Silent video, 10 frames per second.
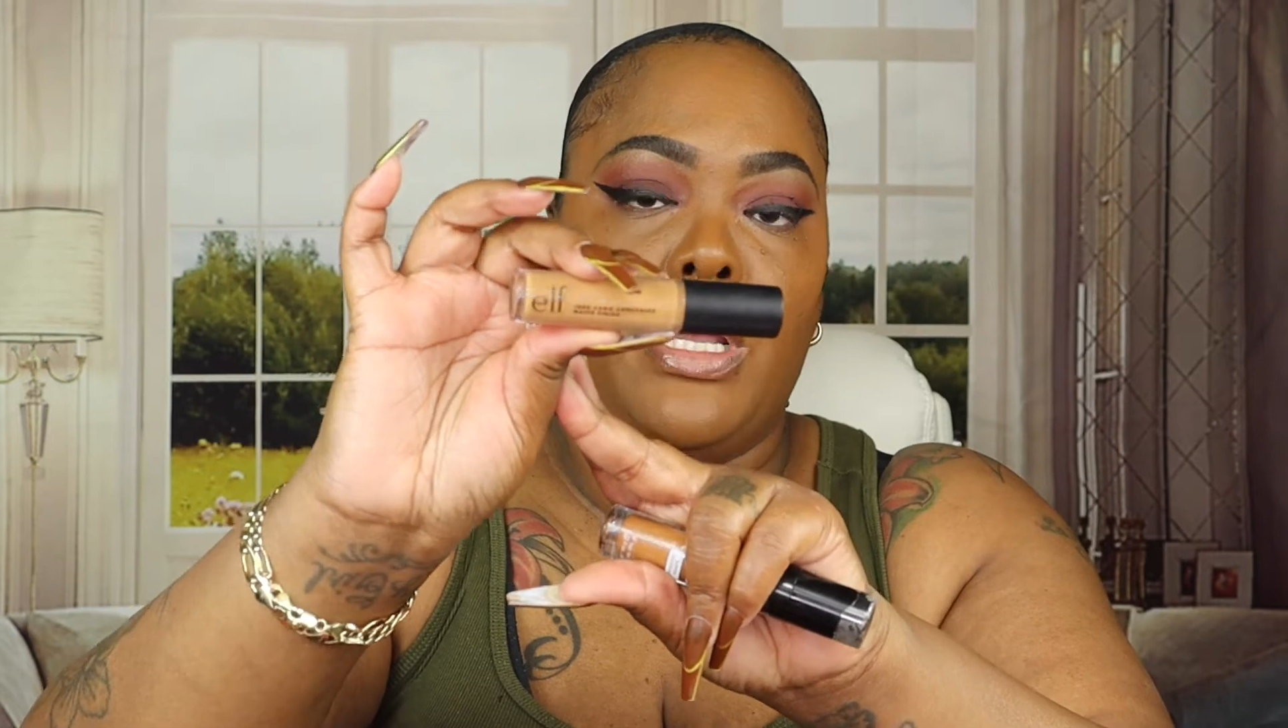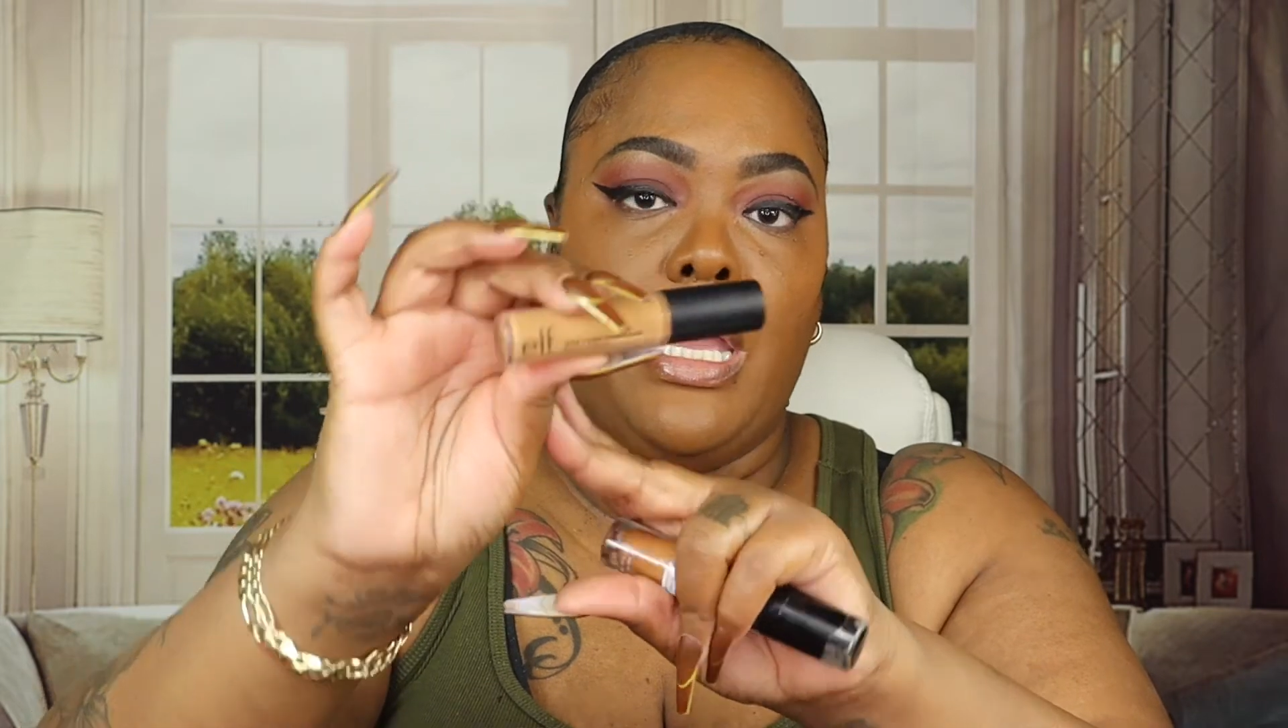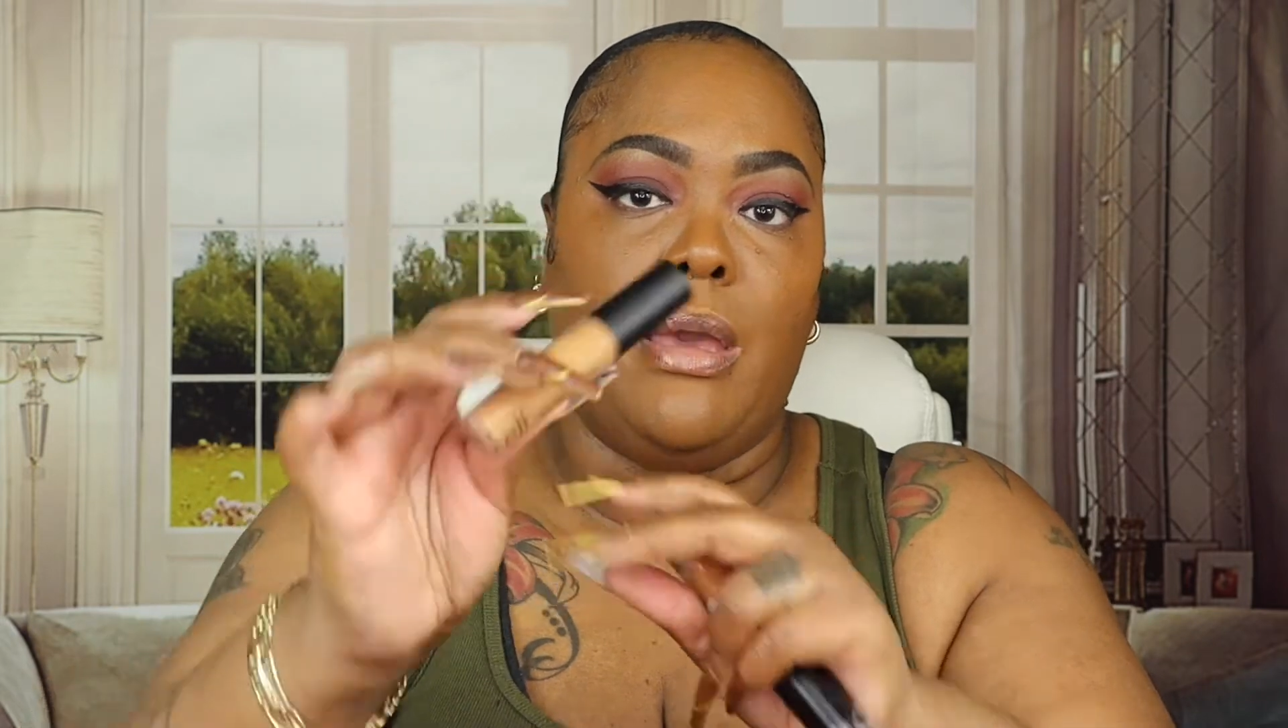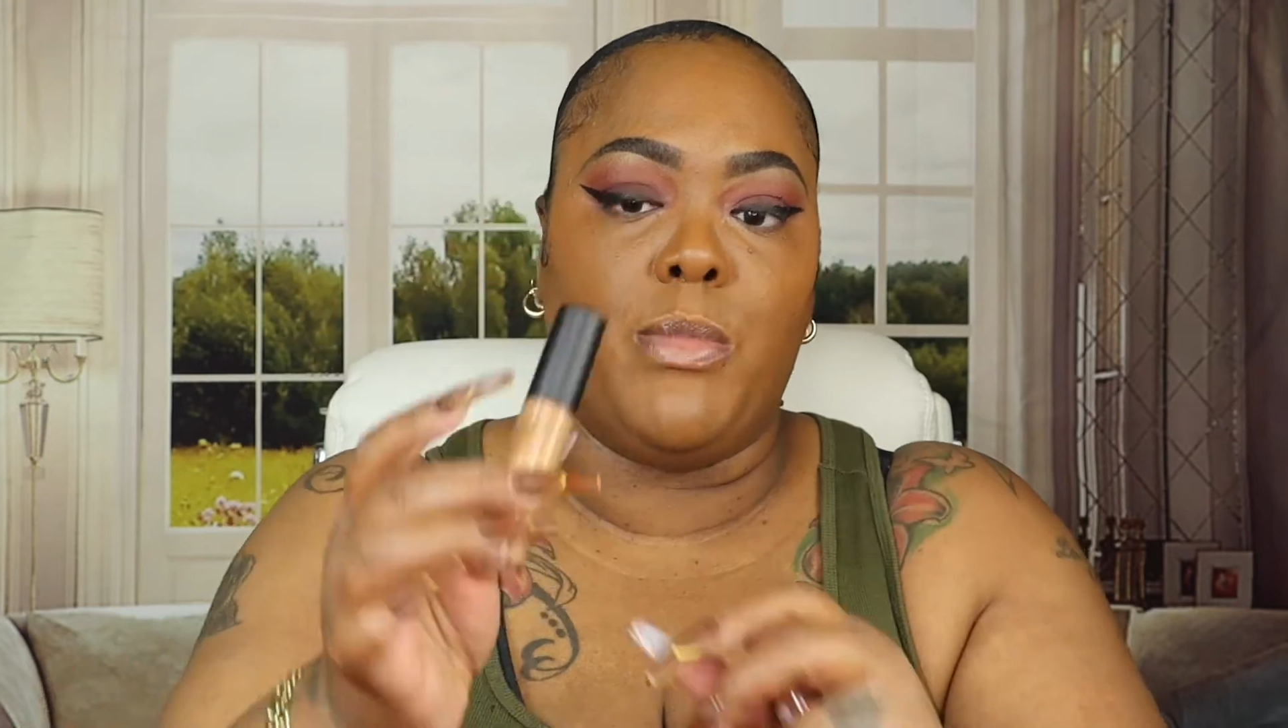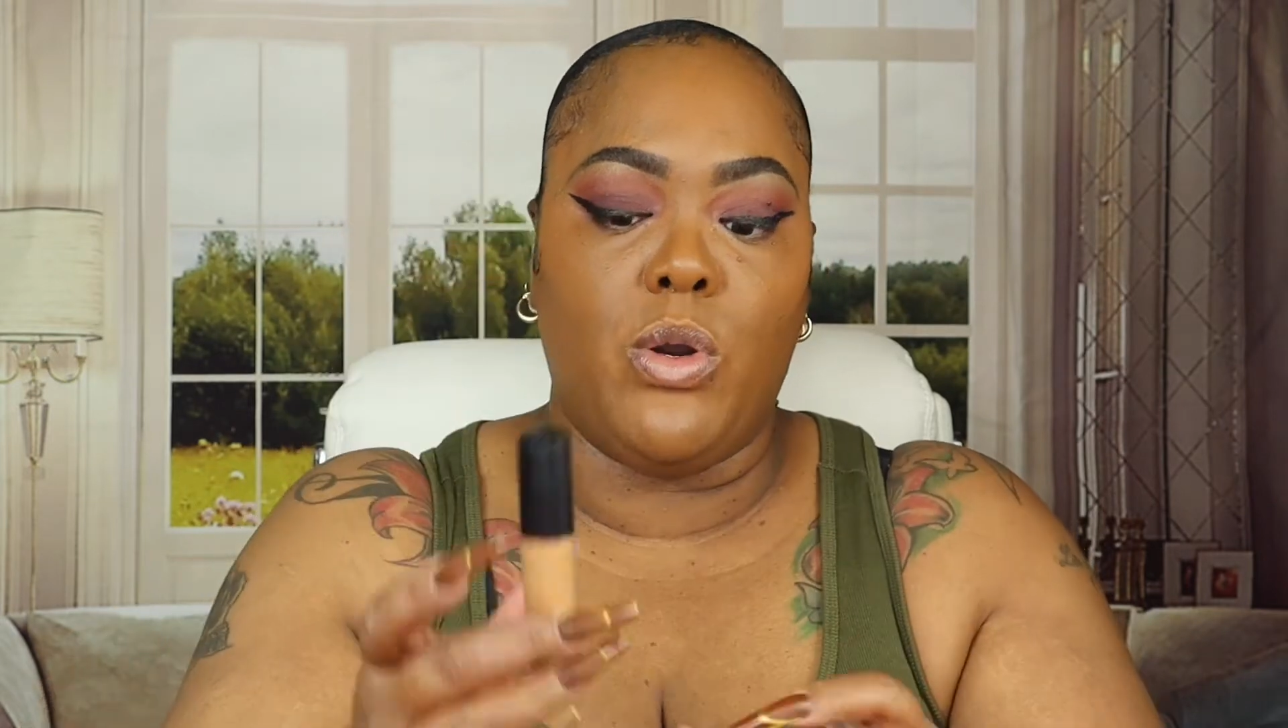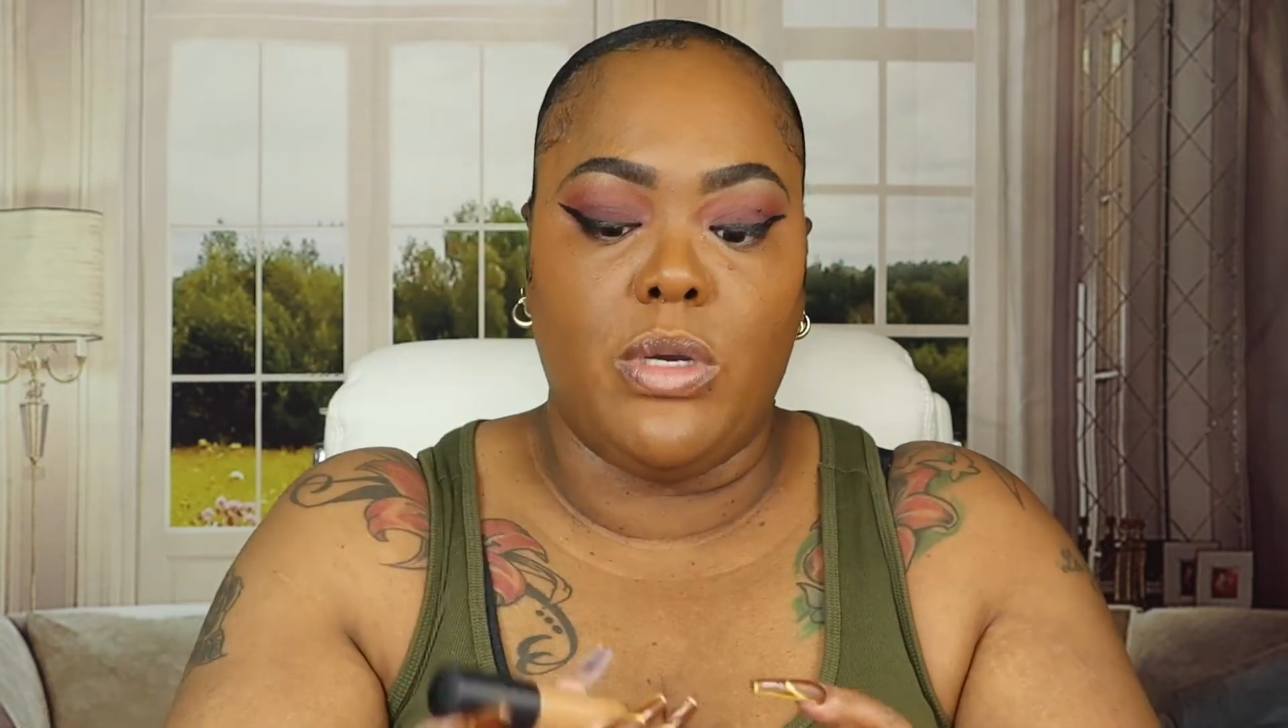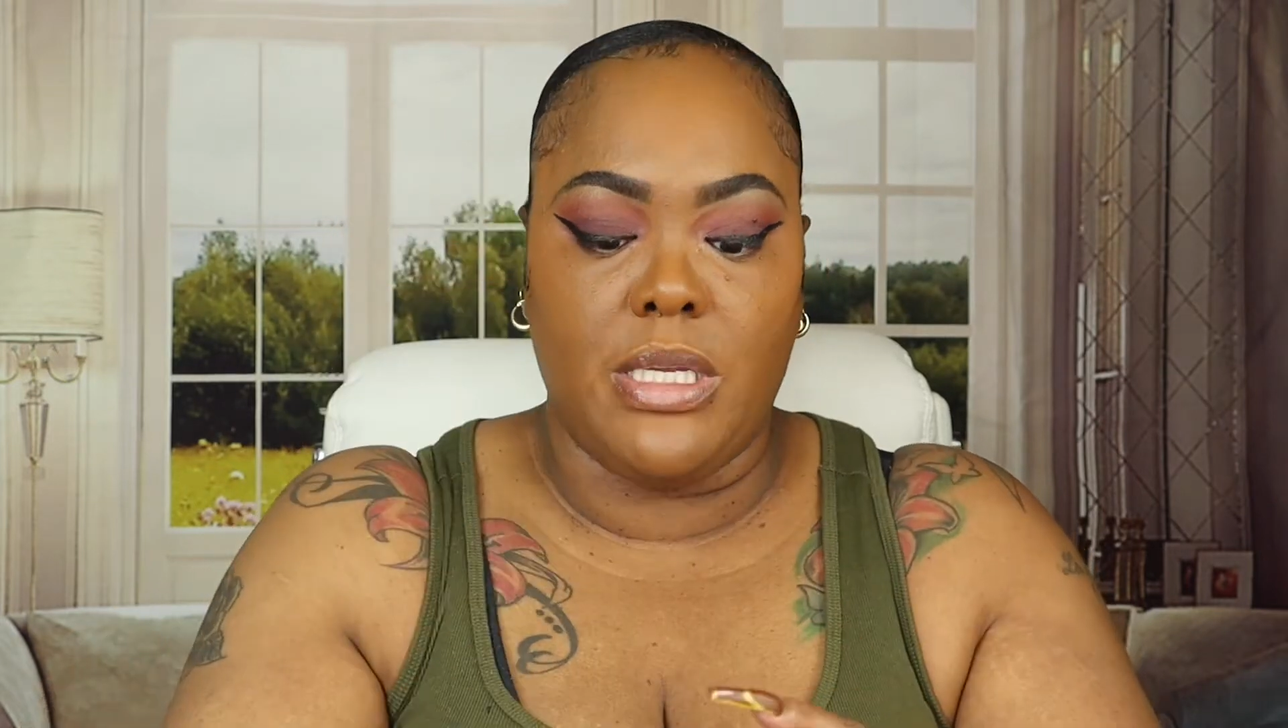Camo